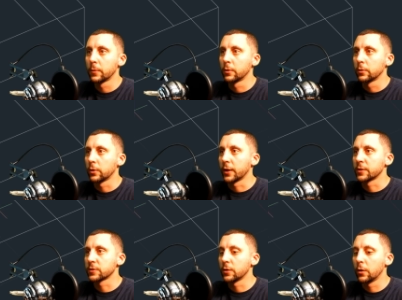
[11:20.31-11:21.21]
like
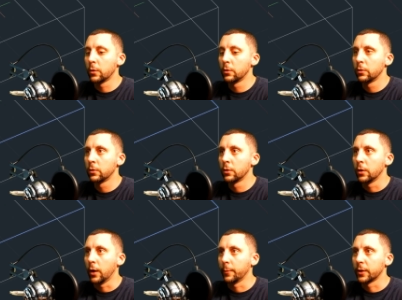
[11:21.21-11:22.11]
so.
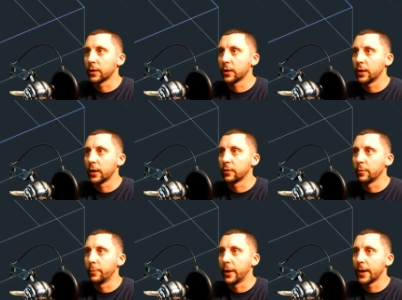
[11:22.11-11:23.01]
I'm going to connect the
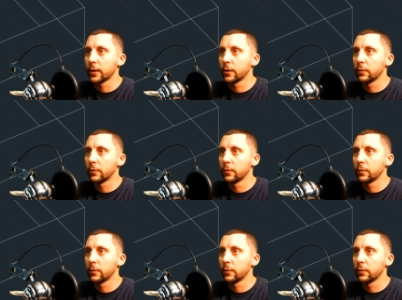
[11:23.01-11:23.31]
back.